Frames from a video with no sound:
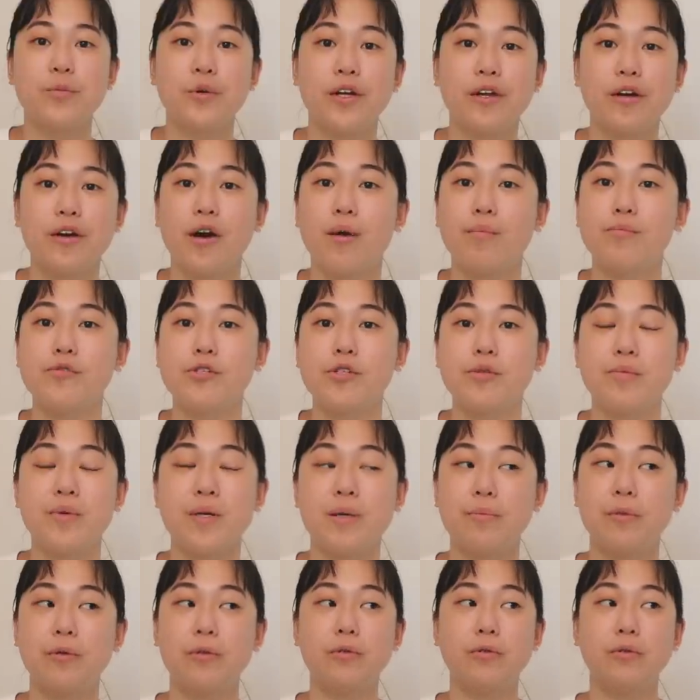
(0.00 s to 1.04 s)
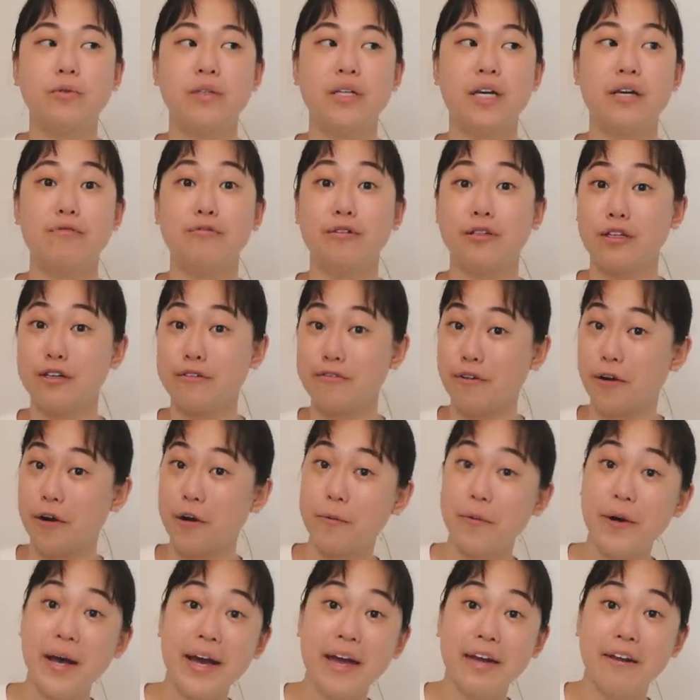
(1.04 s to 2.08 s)
When it comes to people who live really far
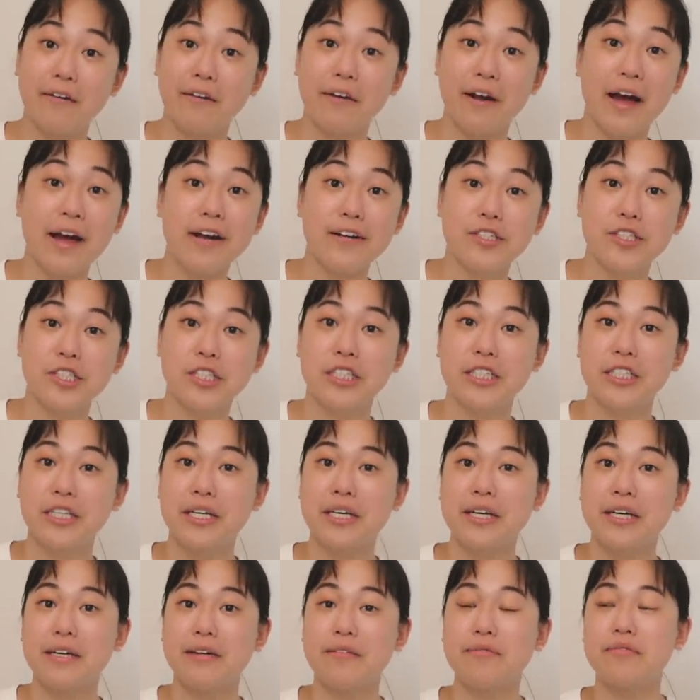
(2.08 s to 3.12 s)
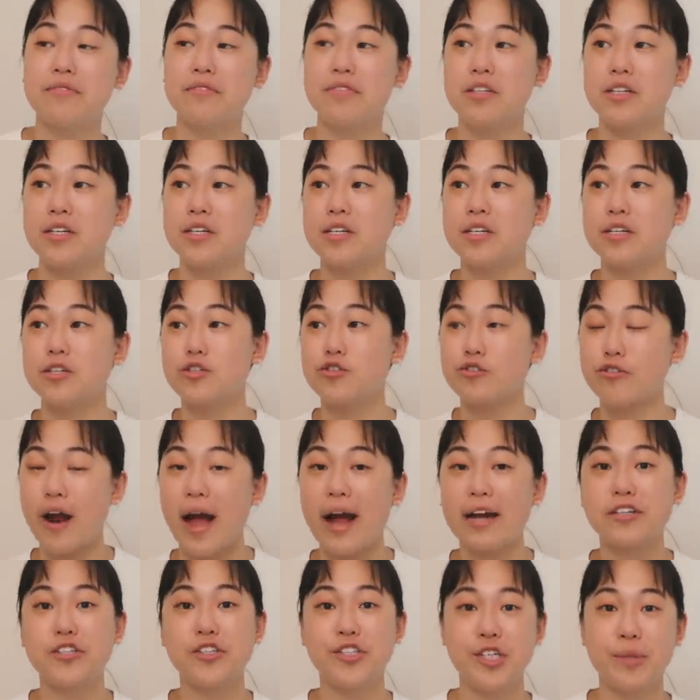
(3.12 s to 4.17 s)
away internationally, the
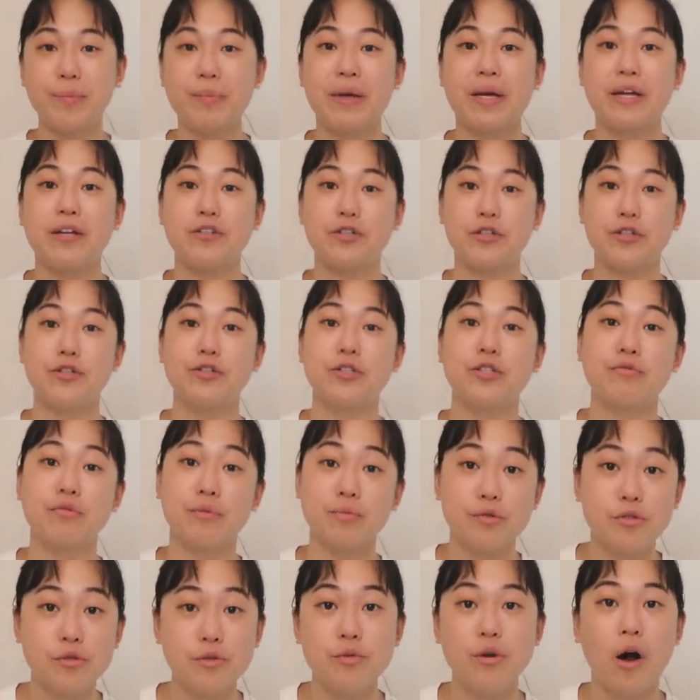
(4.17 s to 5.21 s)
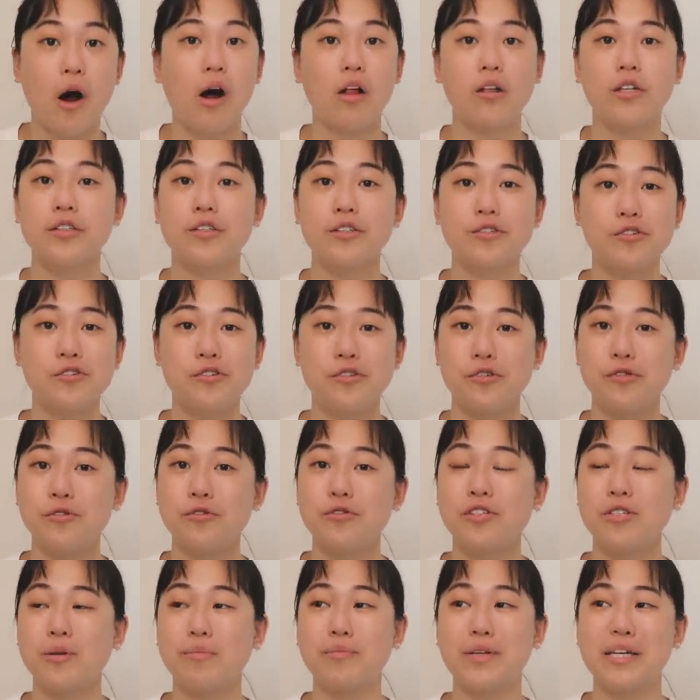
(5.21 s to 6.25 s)
tracked shipping turns from $2
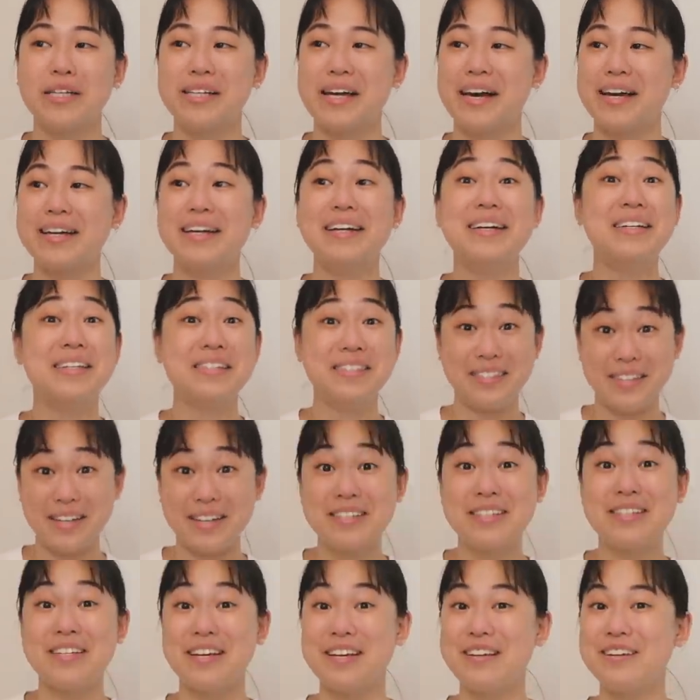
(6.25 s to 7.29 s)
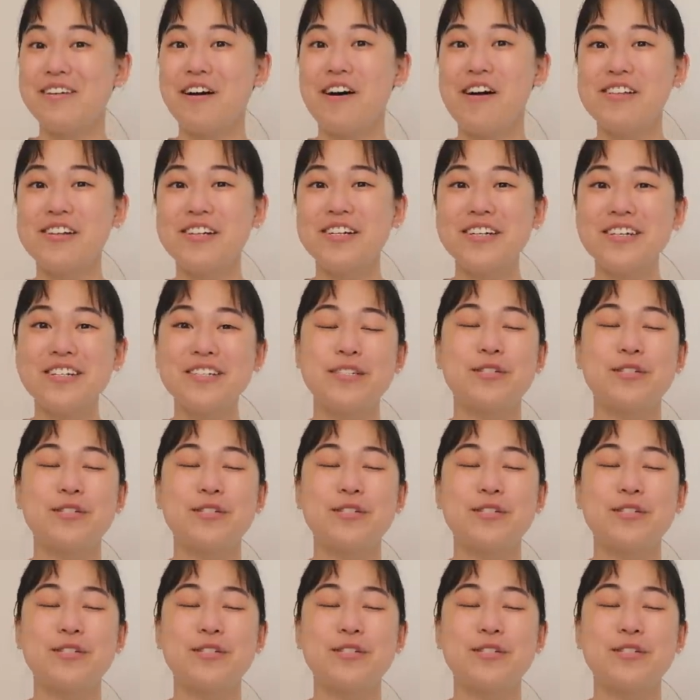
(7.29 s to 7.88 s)
to something like $16.